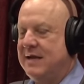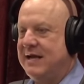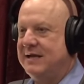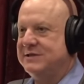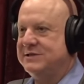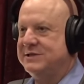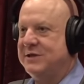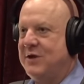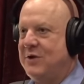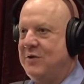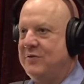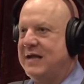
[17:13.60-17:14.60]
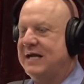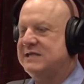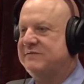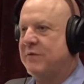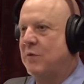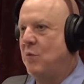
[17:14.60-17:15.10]
And so
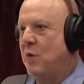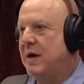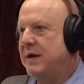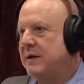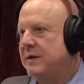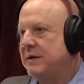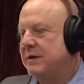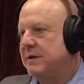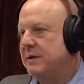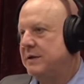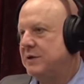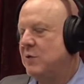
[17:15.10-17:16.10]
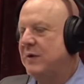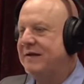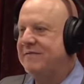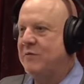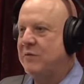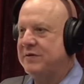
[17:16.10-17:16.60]
that's for
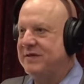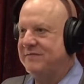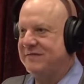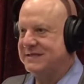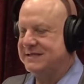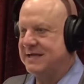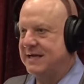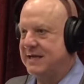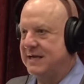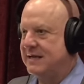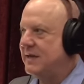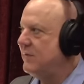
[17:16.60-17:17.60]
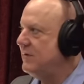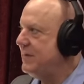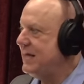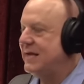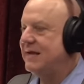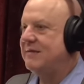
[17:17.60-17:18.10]
1/24 of a second. They would
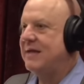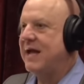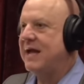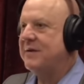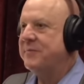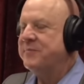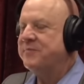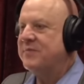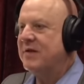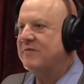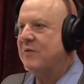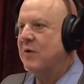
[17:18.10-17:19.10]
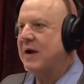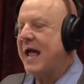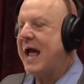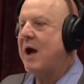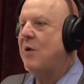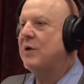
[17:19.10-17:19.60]
be in that for 1
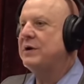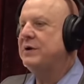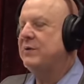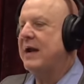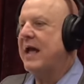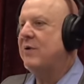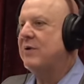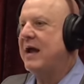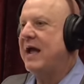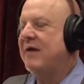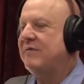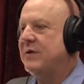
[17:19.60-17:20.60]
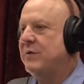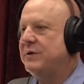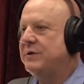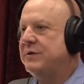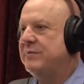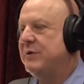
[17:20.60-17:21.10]
hour to 1.5 hours going
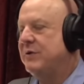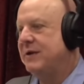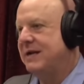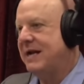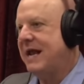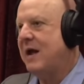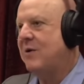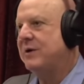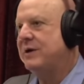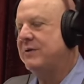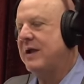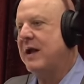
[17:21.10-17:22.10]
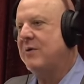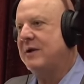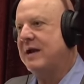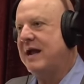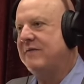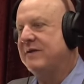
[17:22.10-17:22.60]
to the moon and 1 hour to
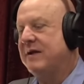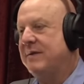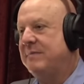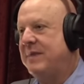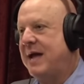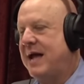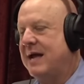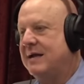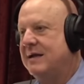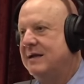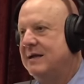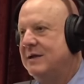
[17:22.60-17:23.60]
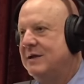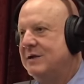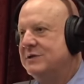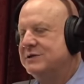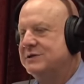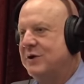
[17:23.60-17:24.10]
1.5 hours coming back.
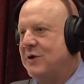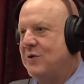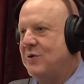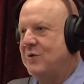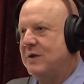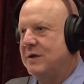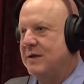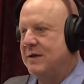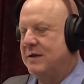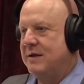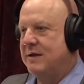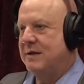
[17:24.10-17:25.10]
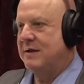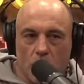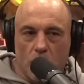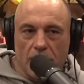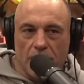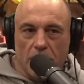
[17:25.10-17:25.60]
So what would that be the
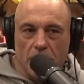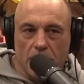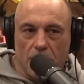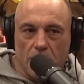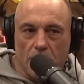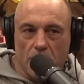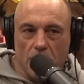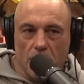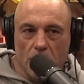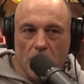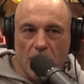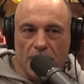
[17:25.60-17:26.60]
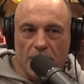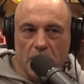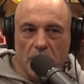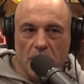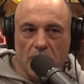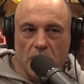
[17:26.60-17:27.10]
equivalent to,
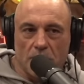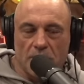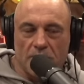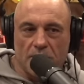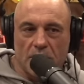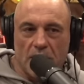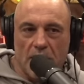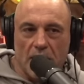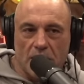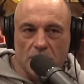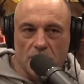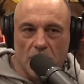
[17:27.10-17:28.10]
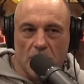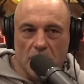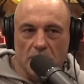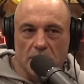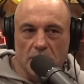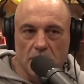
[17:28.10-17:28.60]
roughly, in terms of like x-rays?
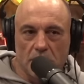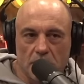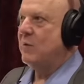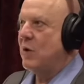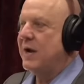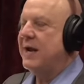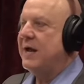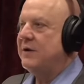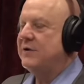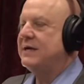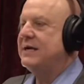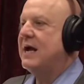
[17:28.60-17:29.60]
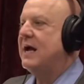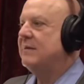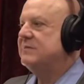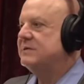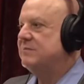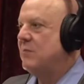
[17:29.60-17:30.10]
It would be 100
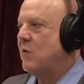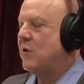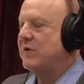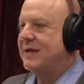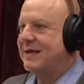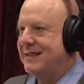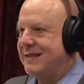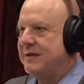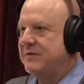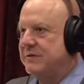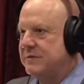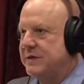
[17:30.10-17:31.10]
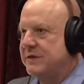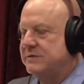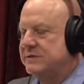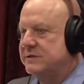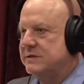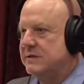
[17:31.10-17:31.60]
times more than a lethal
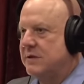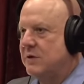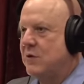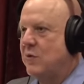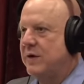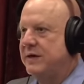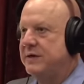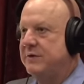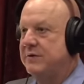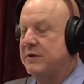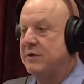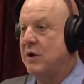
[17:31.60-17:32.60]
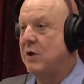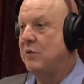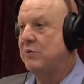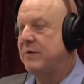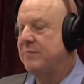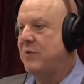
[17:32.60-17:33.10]
dose, according to their
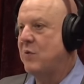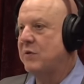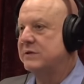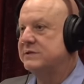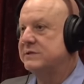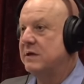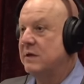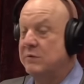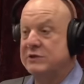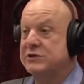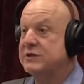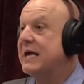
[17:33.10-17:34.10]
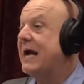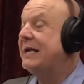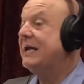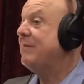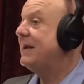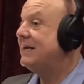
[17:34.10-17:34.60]
own reports, which are
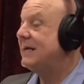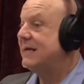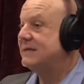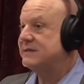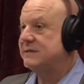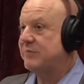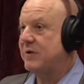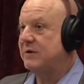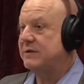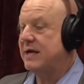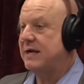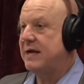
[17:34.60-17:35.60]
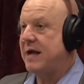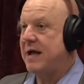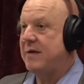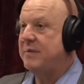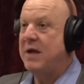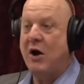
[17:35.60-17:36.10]
documented at
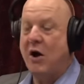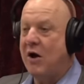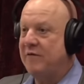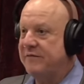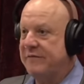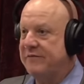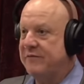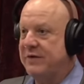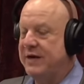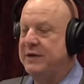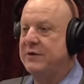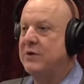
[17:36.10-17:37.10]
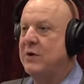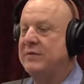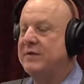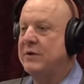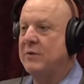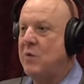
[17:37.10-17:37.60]
Sabrell.gov. All for free. You go
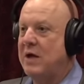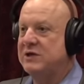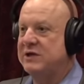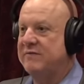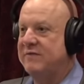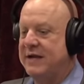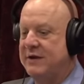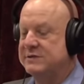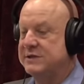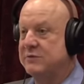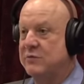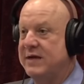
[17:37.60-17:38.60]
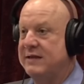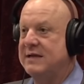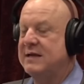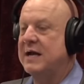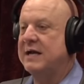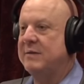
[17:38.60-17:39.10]
on there and watch the videos and read the
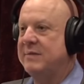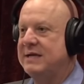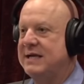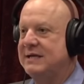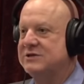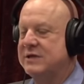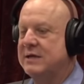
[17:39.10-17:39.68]
documentation.